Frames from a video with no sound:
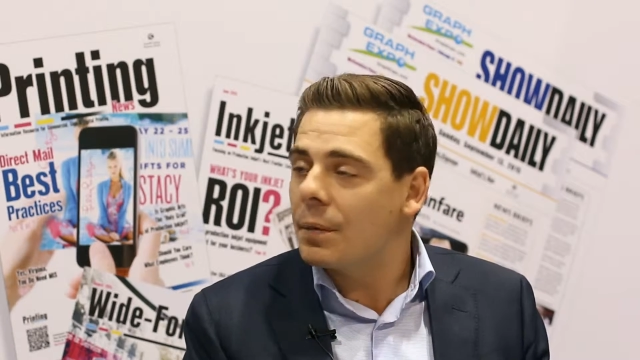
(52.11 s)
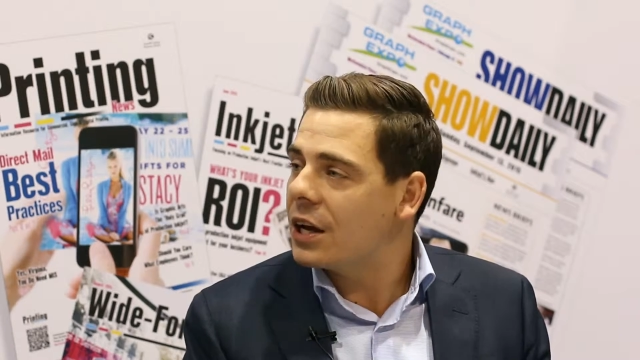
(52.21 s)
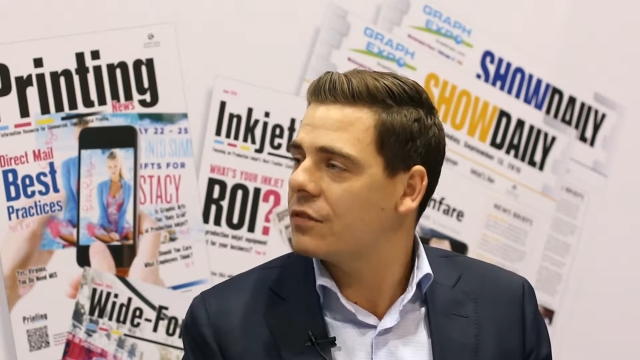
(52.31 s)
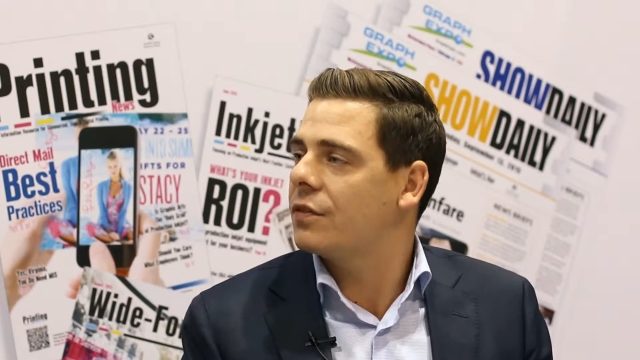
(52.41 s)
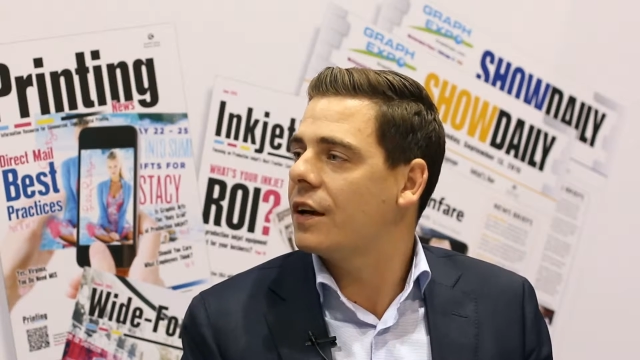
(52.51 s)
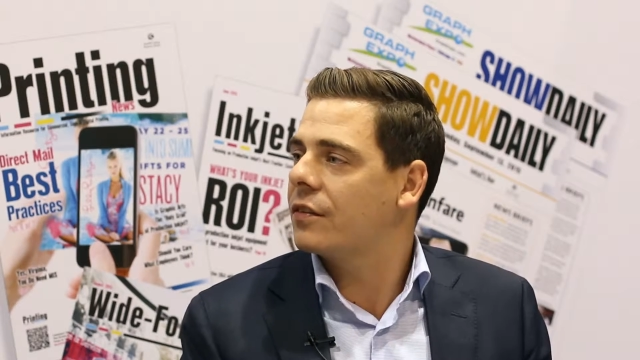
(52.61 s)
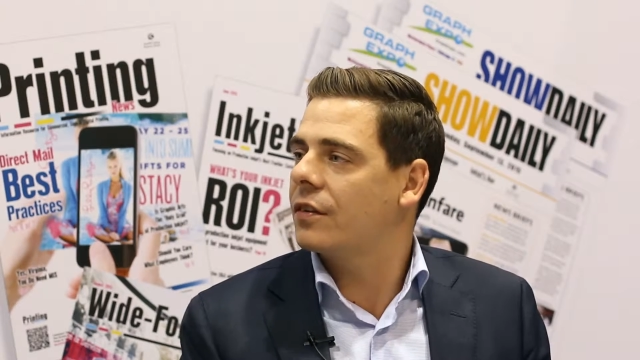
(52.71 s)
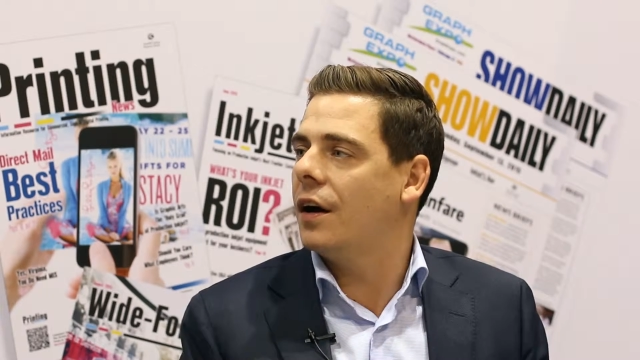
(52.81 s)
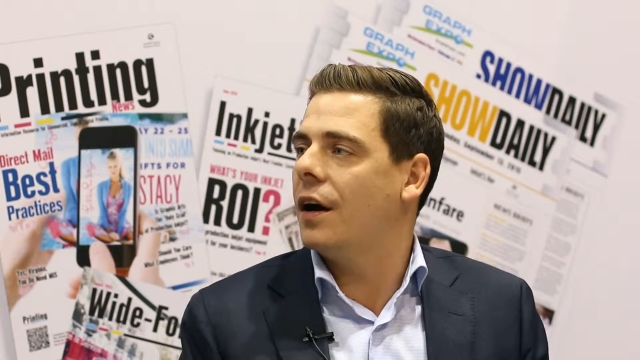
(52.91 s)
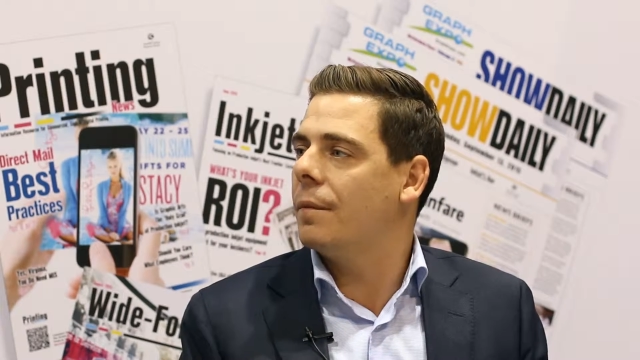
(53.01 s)

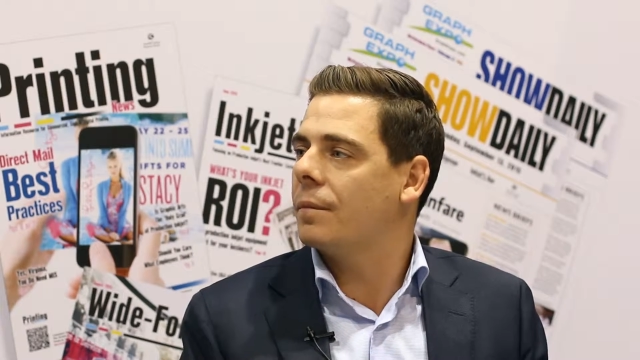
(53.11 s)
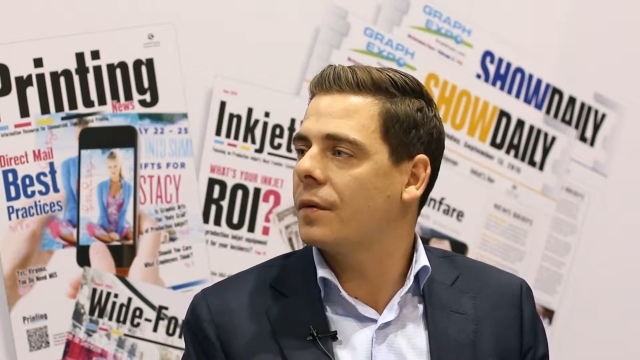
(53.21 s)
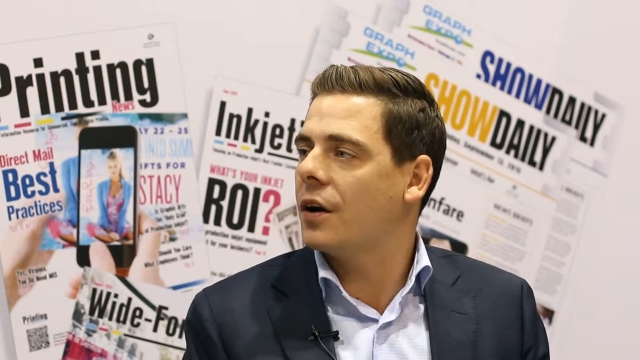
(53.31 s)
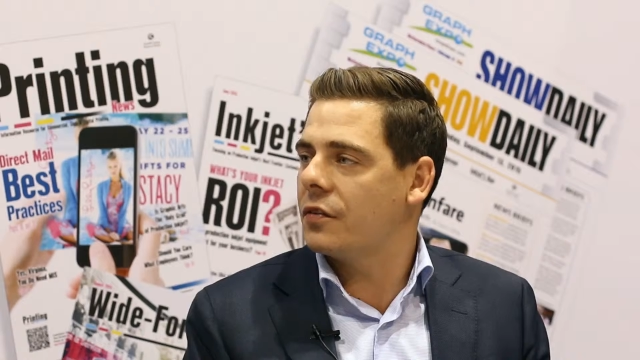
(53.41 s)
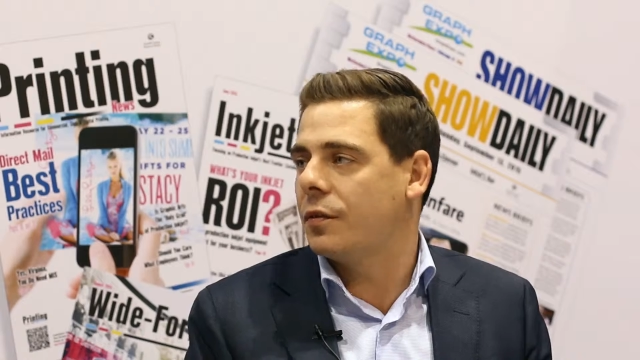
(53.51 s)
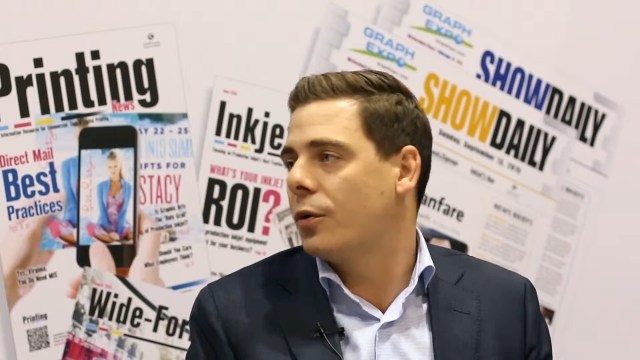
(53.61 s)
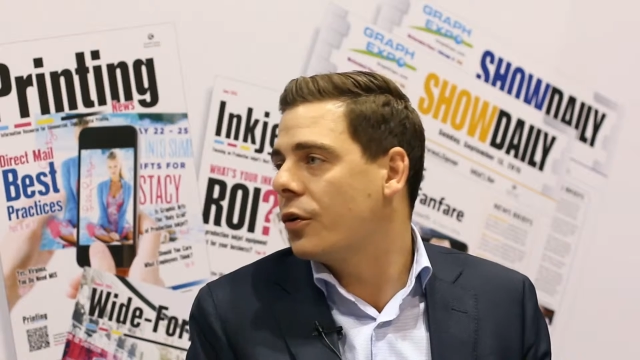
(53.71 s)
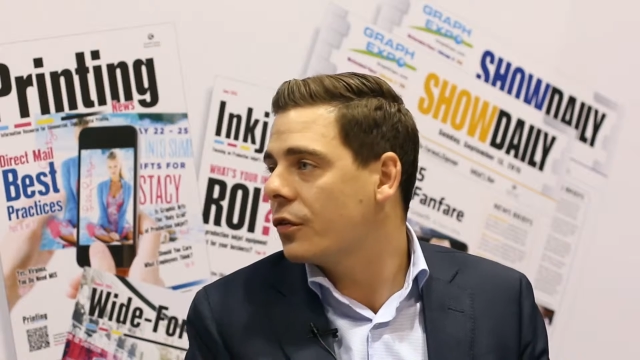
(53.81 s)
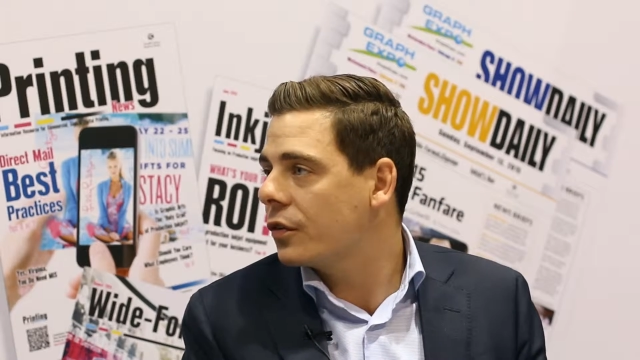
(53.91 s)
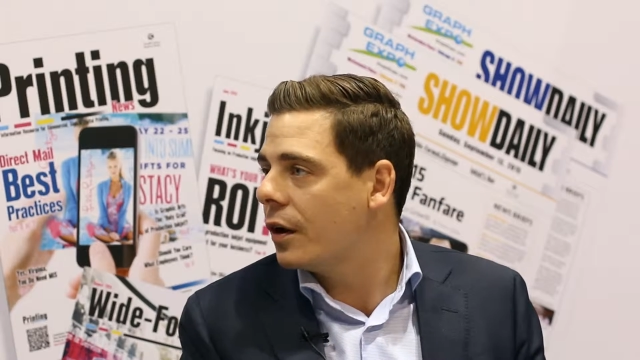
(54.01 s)
PageFlex customers